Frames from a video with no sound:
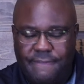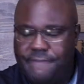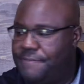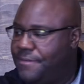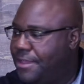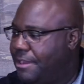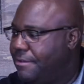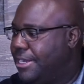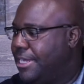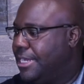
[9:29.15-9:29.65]

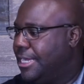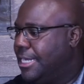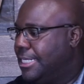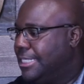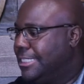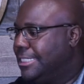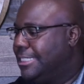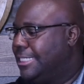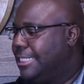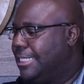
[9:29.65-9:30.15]
Very
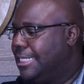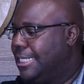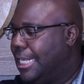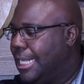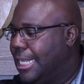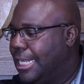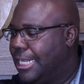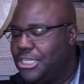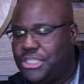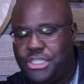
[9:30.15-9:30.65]

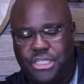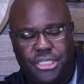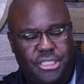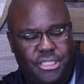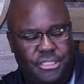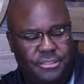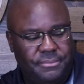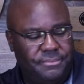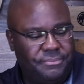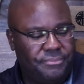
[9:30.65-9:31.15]

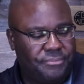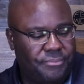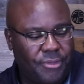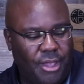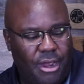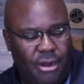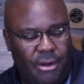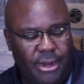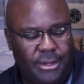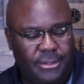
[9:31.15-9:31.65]
delicious.
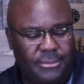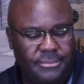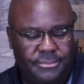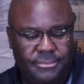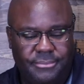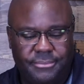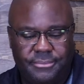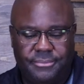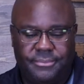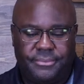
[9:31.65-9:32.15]
All right.
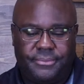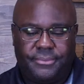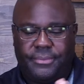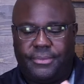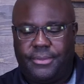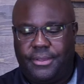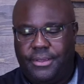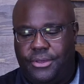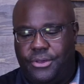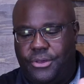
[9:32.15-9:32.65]

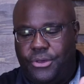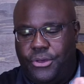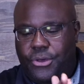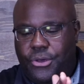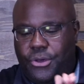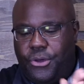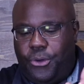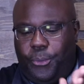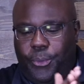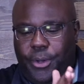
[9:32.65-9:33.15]

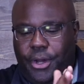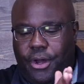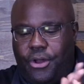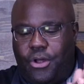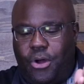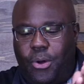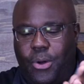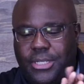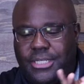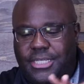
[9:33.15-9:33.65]
We are
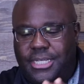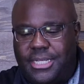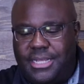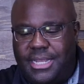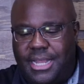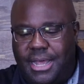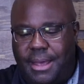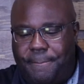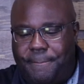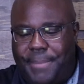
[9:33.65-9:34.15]
going
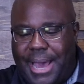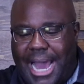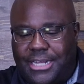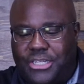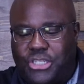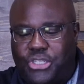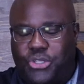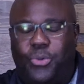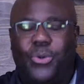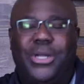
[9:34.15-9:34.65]
to
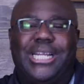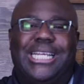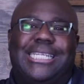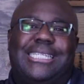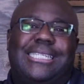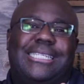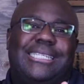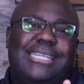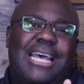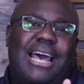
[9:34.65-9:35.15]
batch
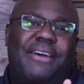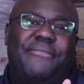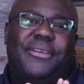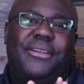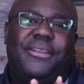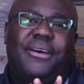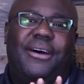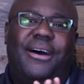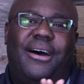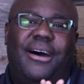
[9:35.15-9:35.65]

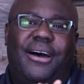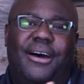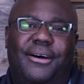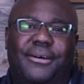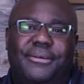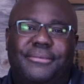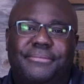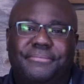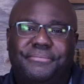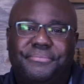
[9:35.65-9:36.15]
27.
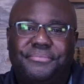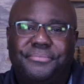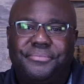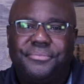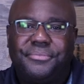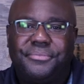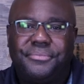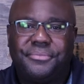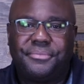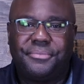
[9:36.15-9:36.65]
Uh-oh.
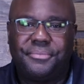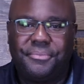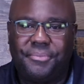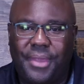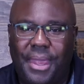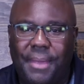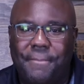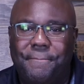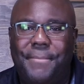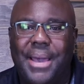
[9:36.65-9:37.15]

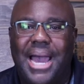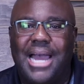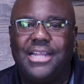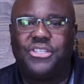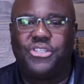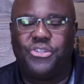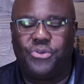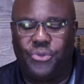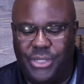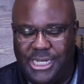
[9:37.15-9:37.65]

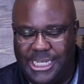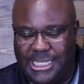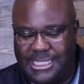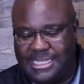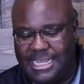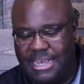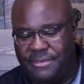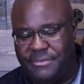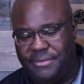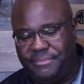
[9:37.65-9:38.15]
Batch
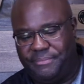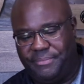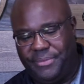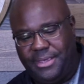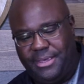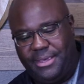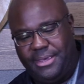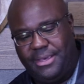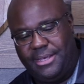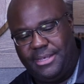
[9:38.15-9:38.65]
27.
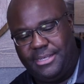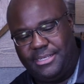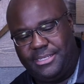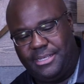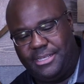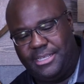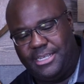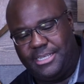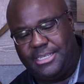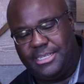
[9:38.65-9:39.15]

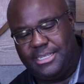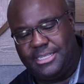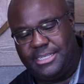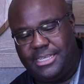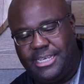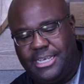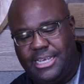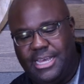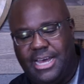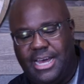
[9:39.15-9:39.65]
So this is
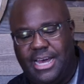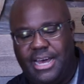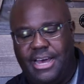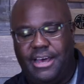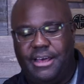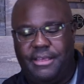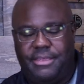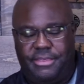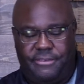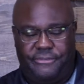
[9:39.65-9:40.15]

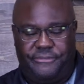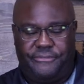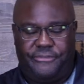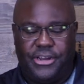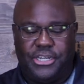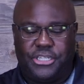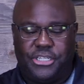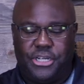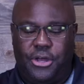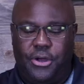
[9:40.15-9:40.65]
the
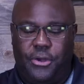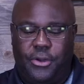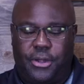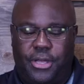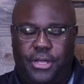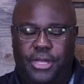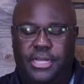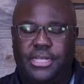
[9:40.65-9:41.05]
French oak